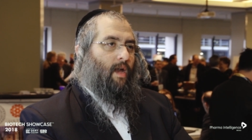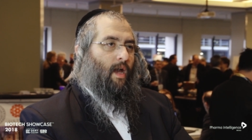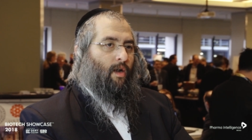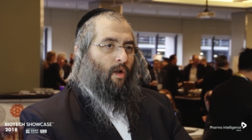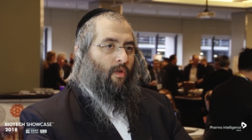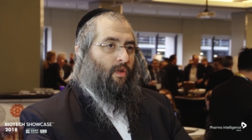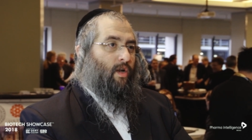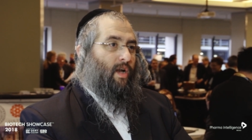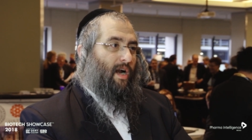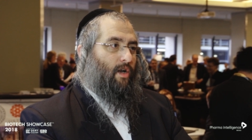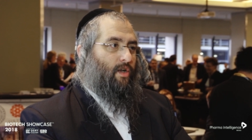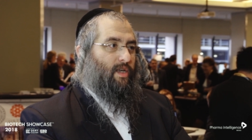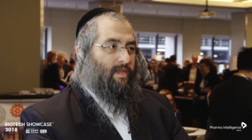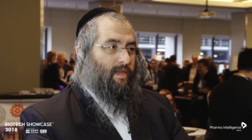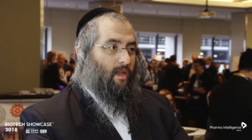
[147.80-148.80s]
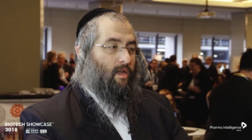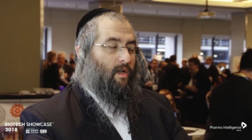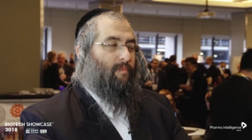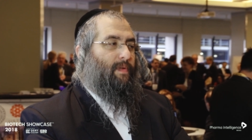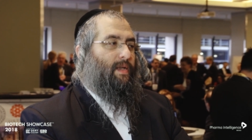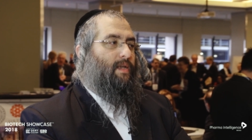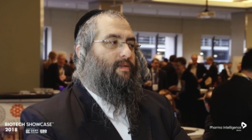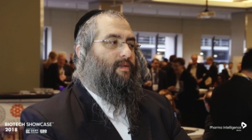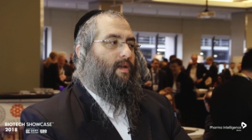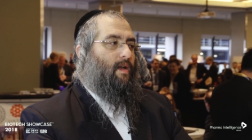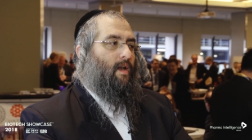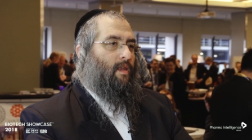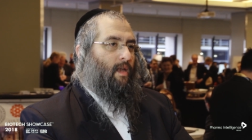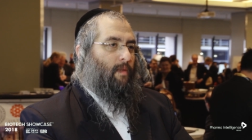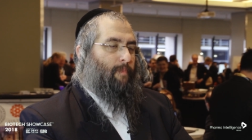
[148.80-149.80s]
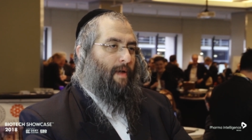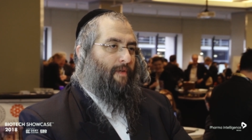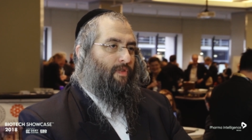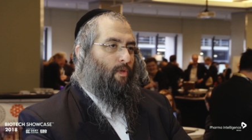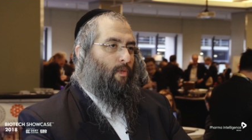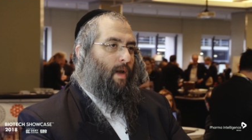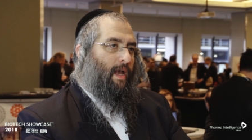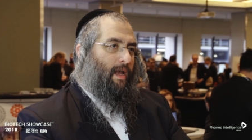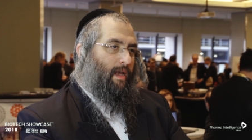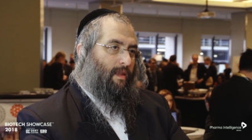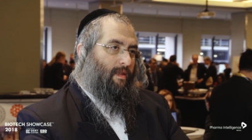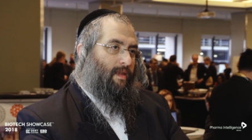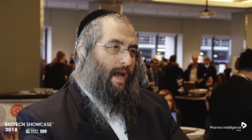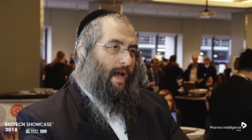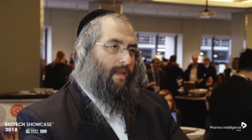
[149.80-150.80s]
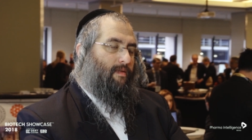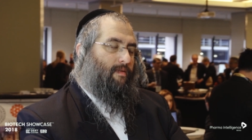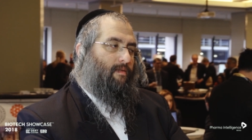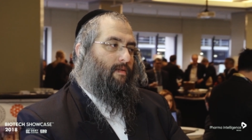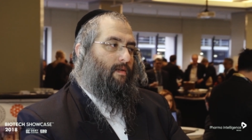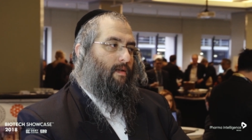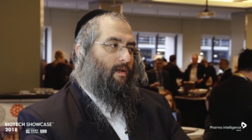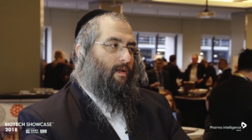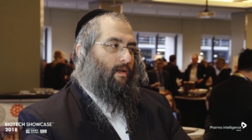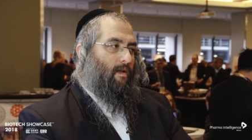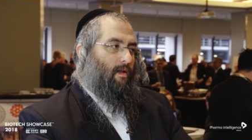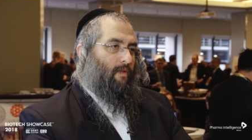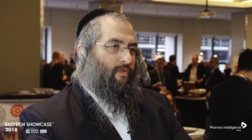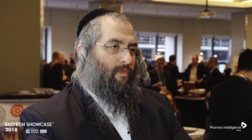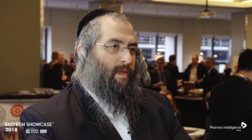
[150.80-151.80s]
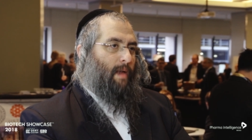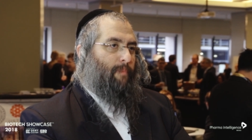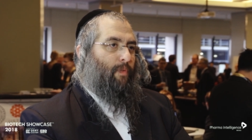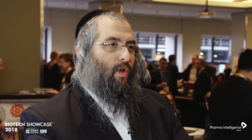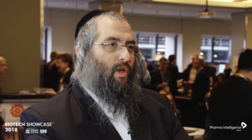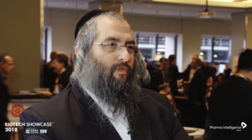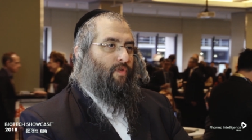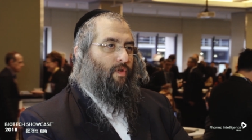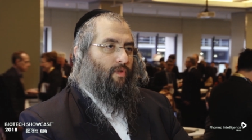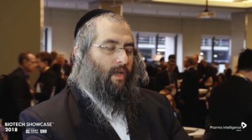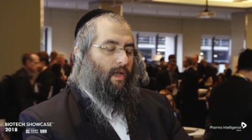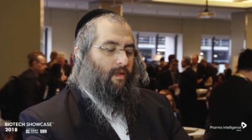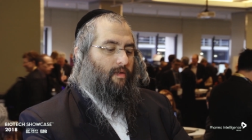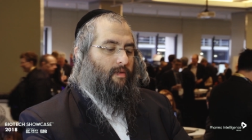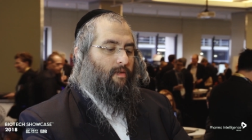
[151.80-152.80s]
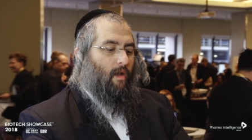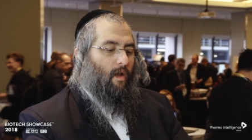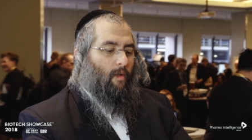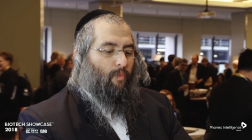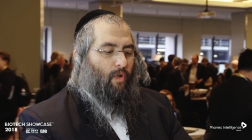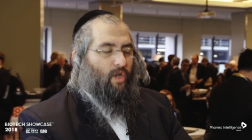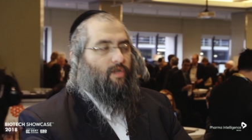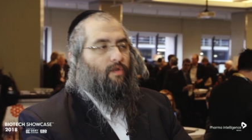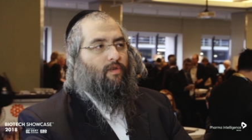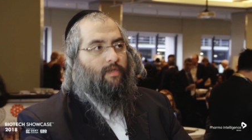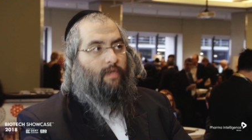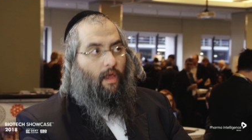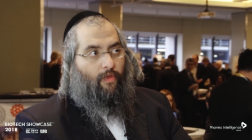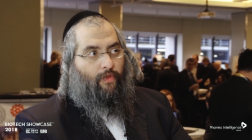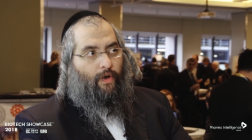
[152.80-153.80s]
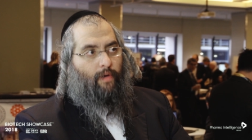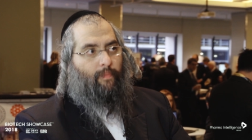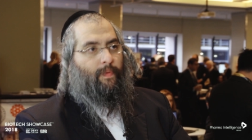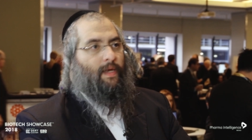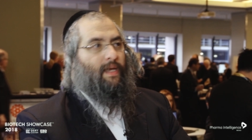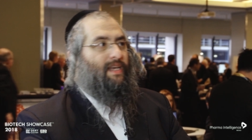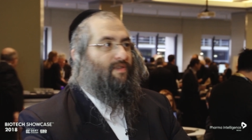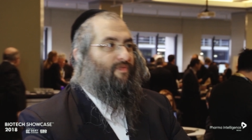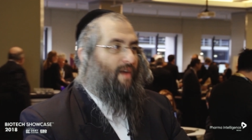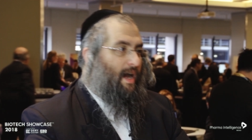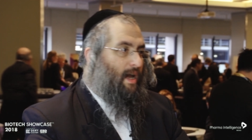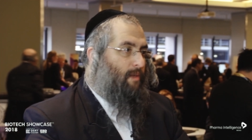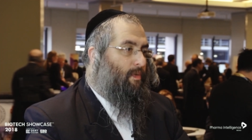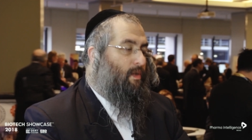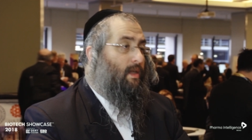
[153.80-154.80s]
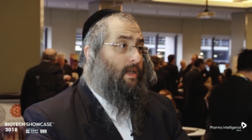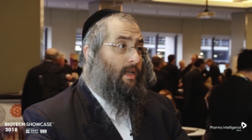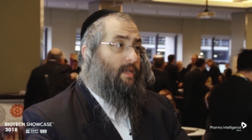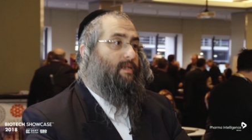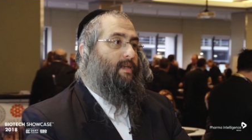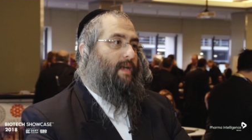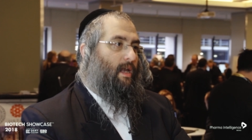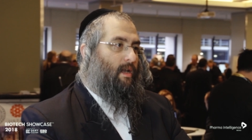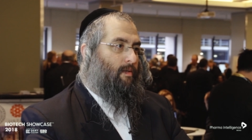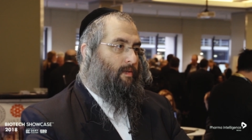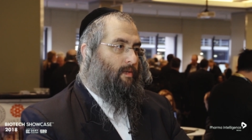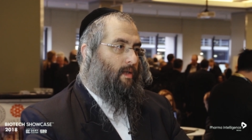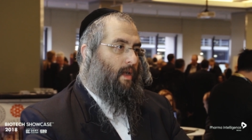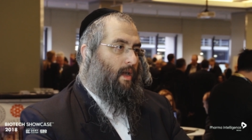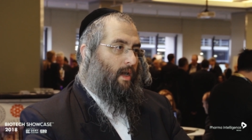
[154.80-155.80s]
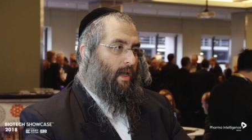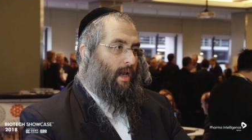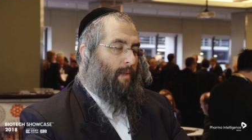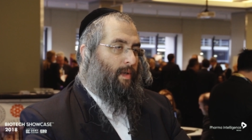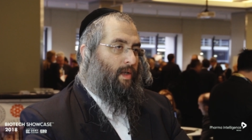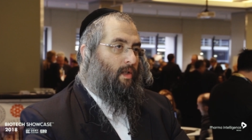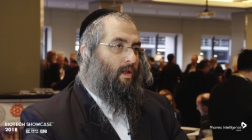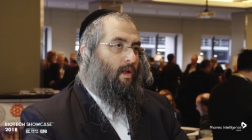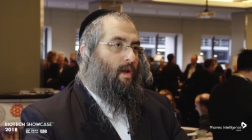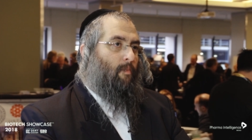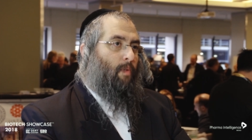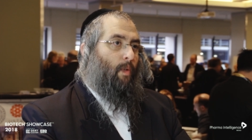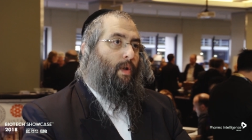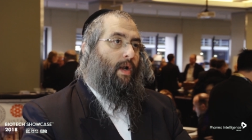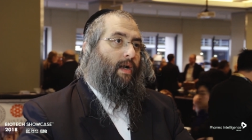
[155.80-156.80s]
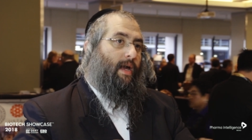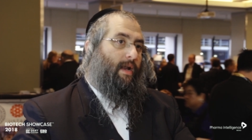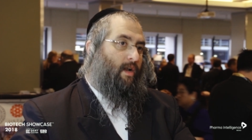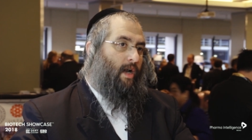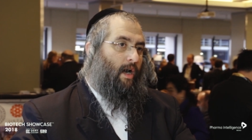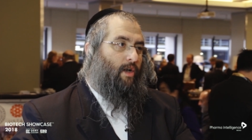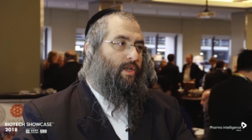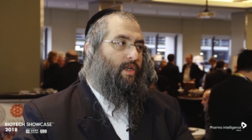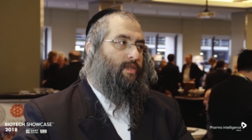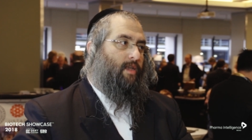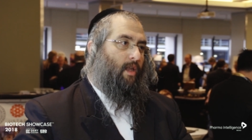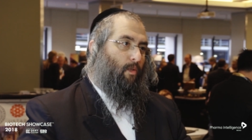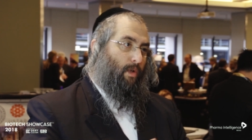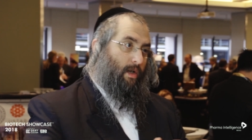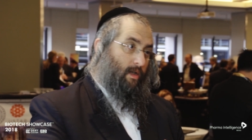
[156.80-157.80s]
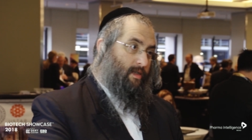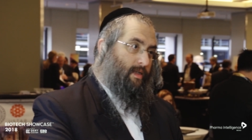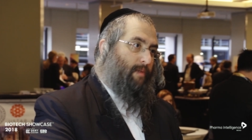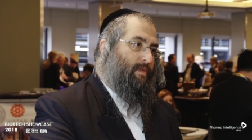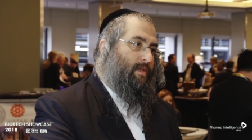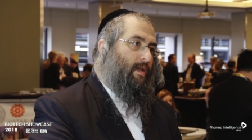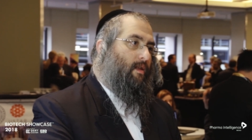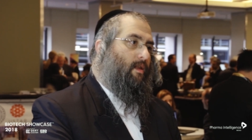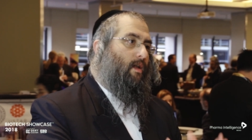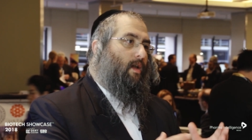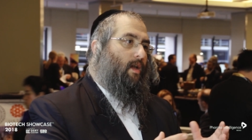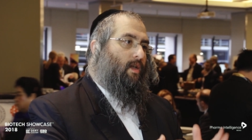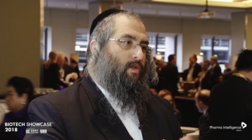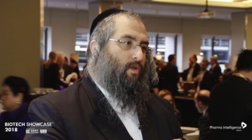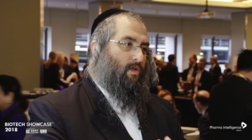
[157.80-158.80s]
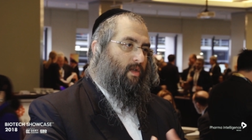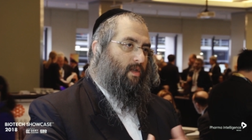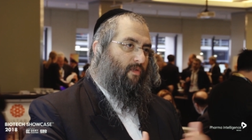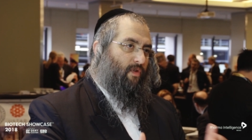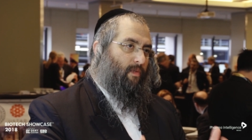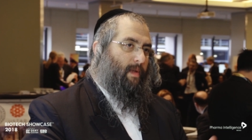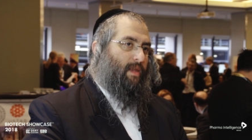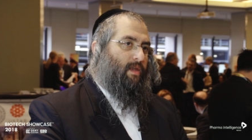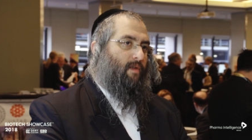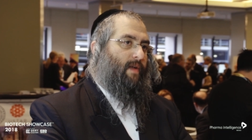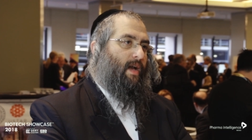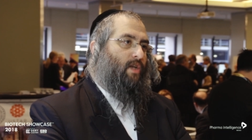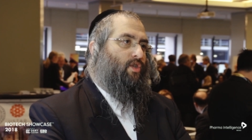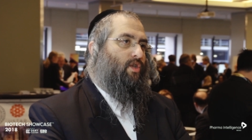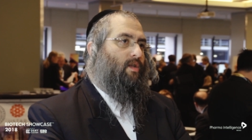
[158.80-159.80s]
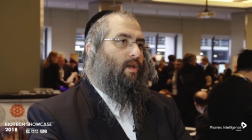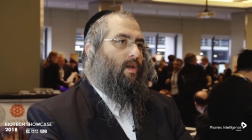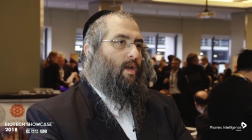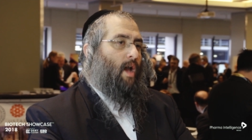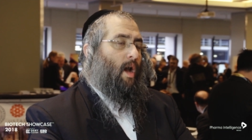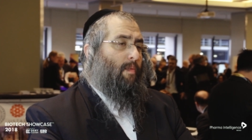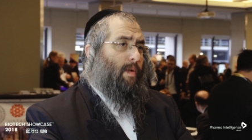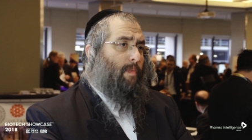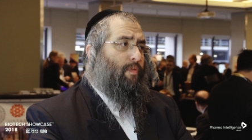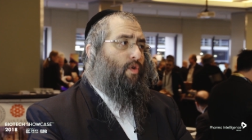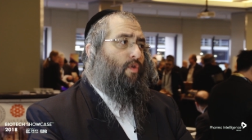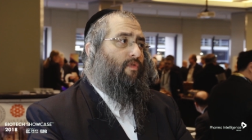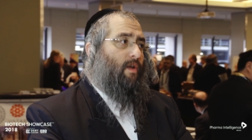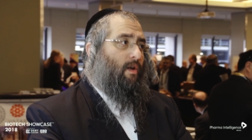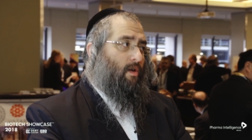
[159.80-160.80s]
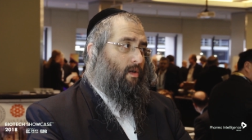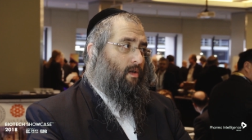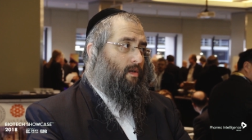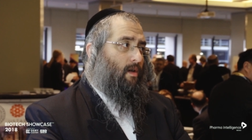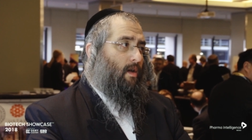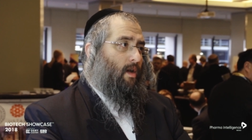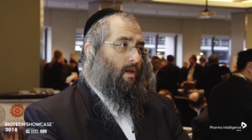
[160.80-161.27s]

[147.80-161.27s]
and other CAR T cell companies that paved the way in that, from that point of view, that personal cell therapy is viable and is economical. But we are not a CAR T cell, we are a stem cell, so it's a different method of action. And we proved our